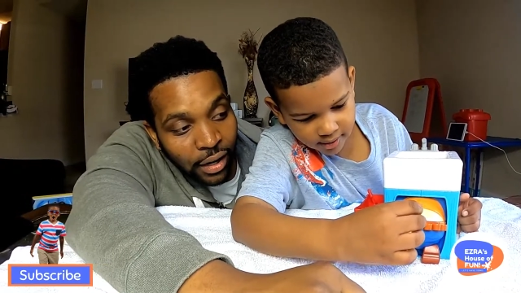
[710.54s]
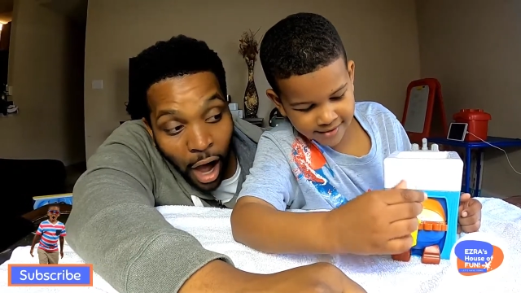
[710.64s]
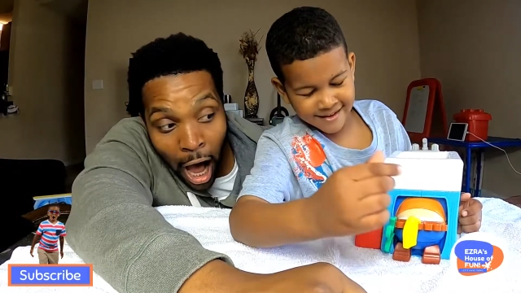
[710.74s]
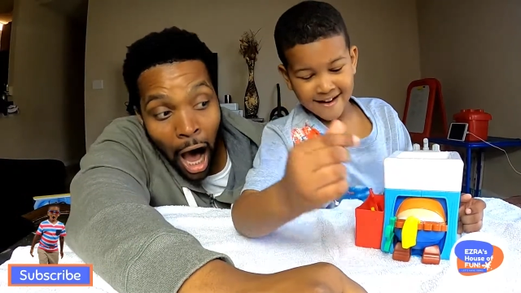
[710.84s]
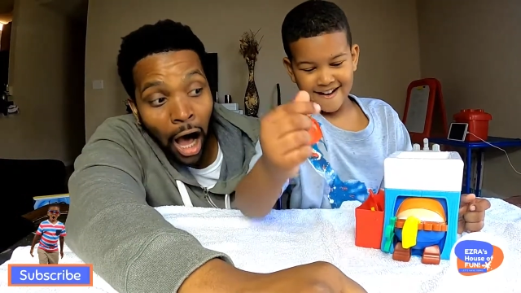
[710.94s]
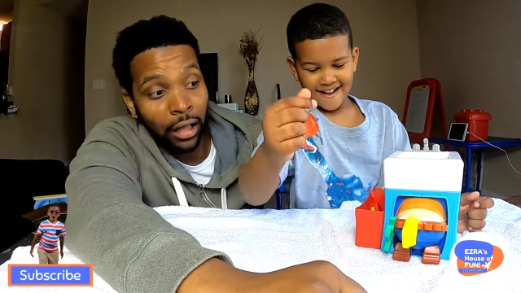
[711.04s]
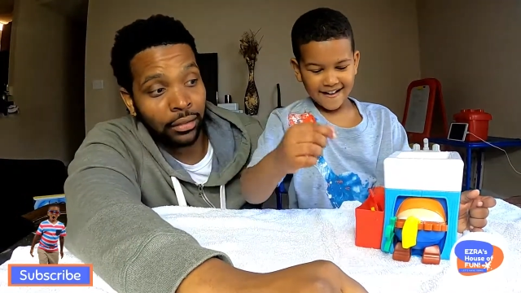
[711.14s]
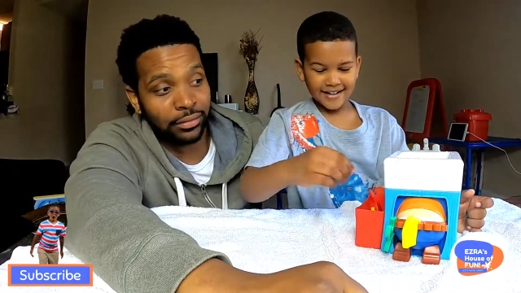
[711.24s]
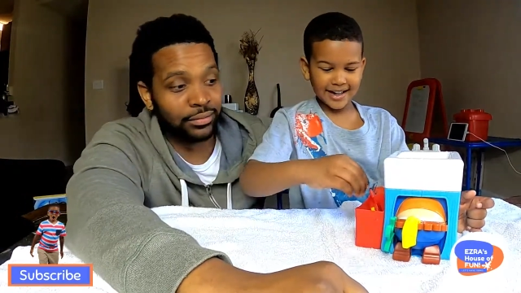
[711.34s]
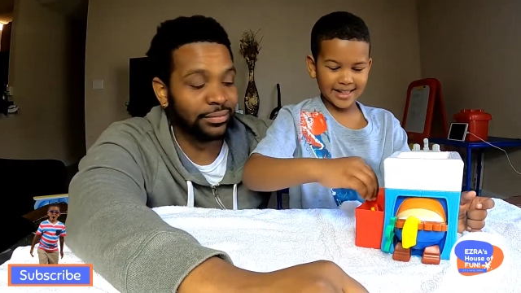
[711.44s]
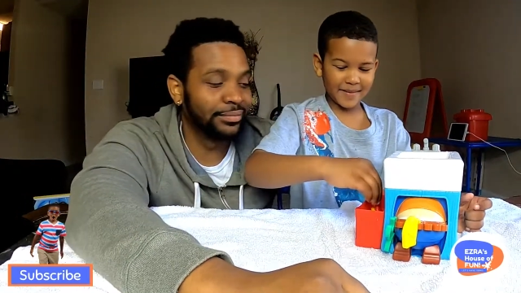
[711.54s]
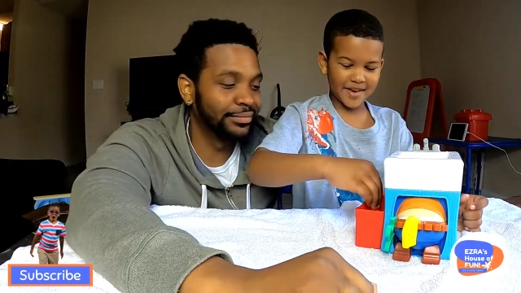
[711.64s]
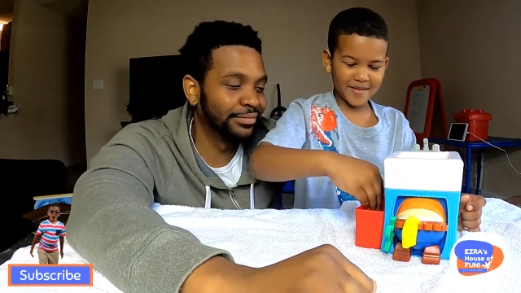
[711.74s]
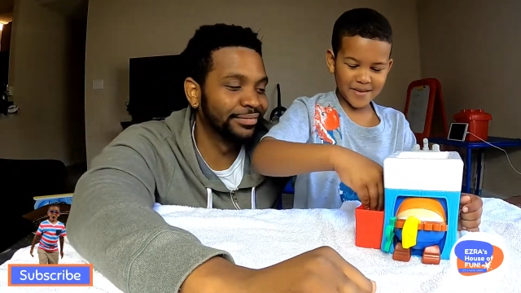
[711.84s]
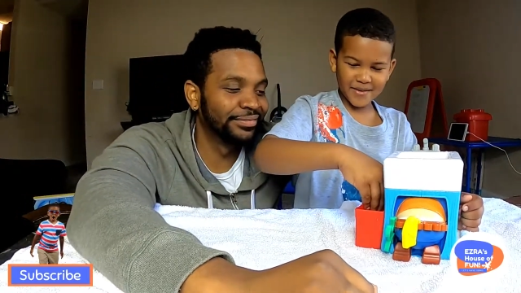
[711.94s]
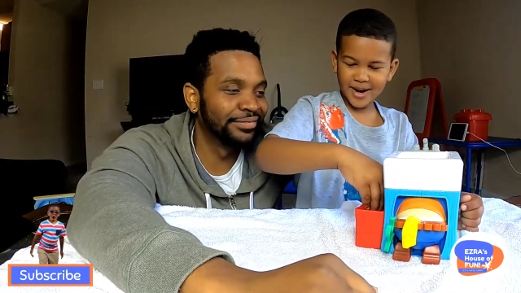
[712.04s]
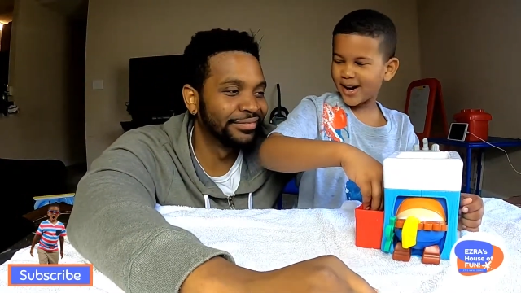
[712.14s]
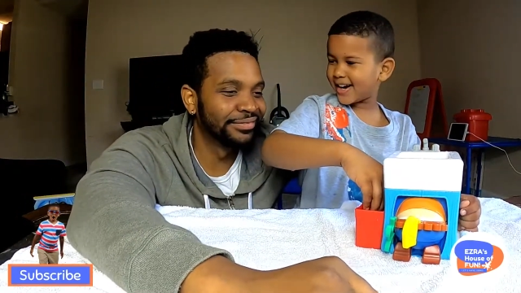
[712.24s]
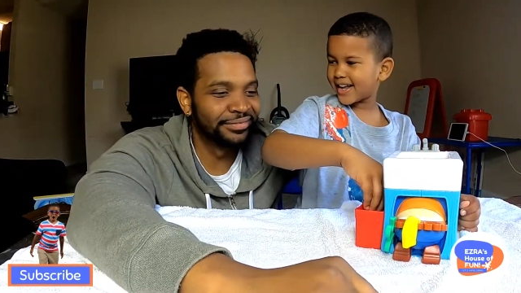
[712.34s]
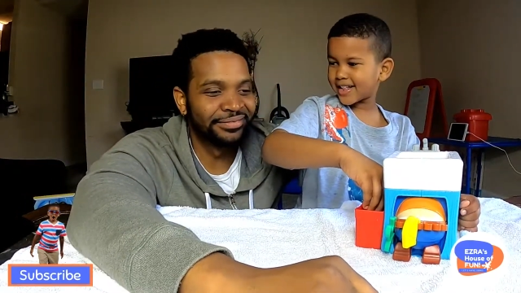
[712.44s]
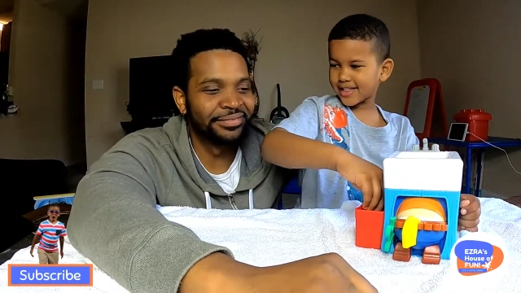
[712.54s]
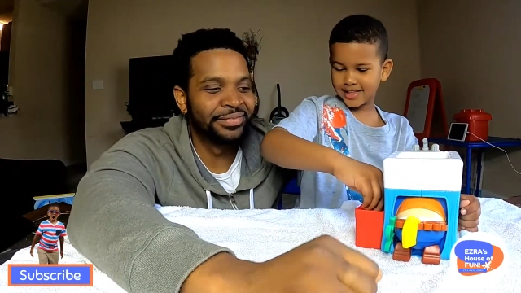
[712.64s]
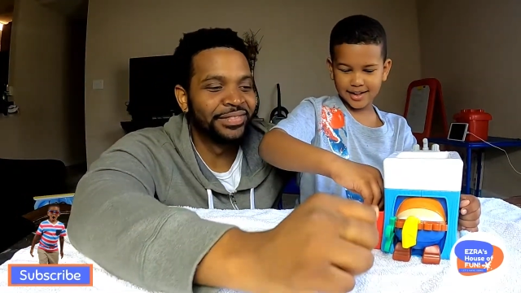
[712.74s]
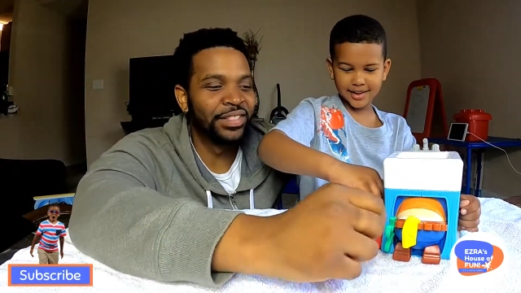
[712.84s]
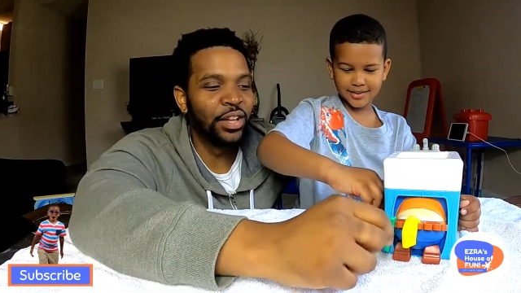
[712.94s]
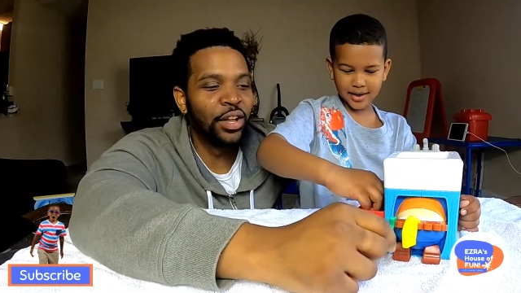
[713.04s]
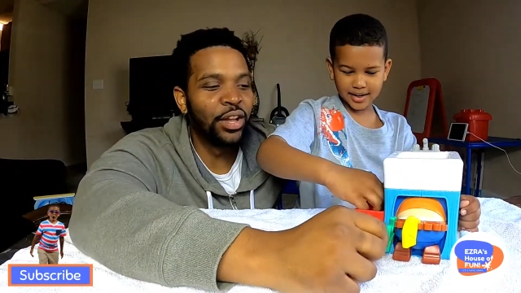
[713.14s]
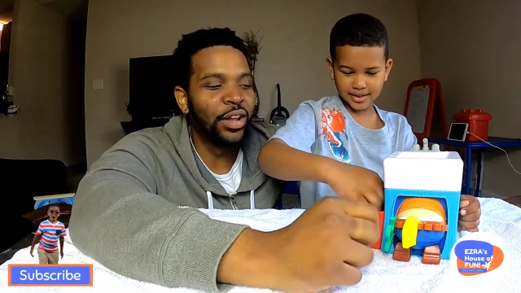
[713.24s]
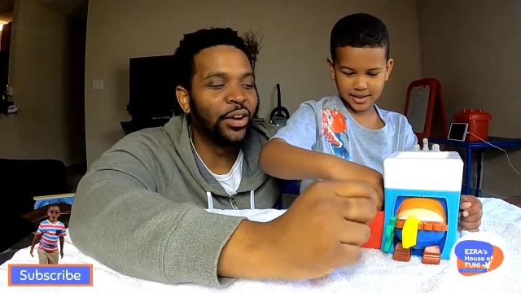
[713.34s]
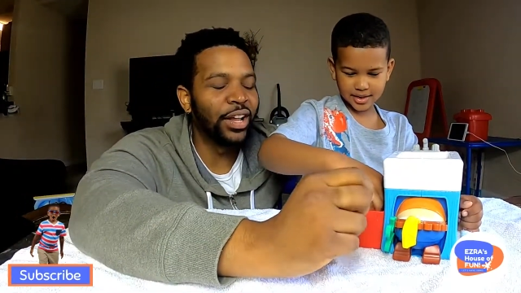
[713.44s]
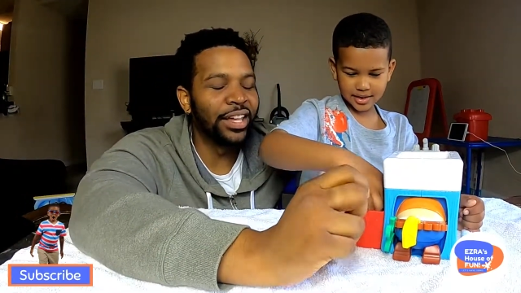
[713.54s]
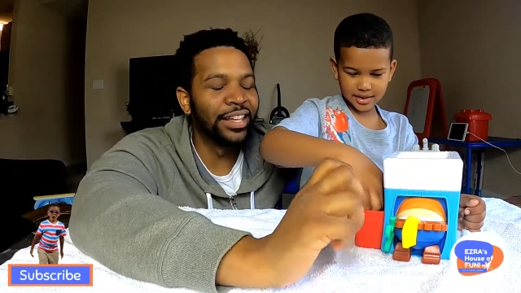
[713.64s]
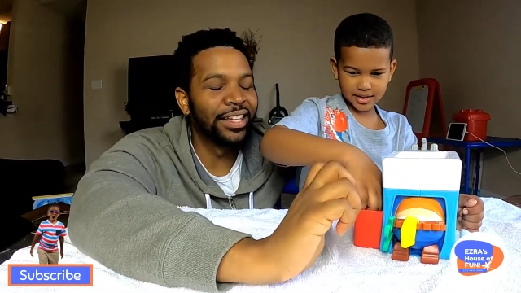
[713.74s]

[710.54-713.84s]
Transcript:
Speaker 1: Alright, let me get one for you. close your eyes. Okay.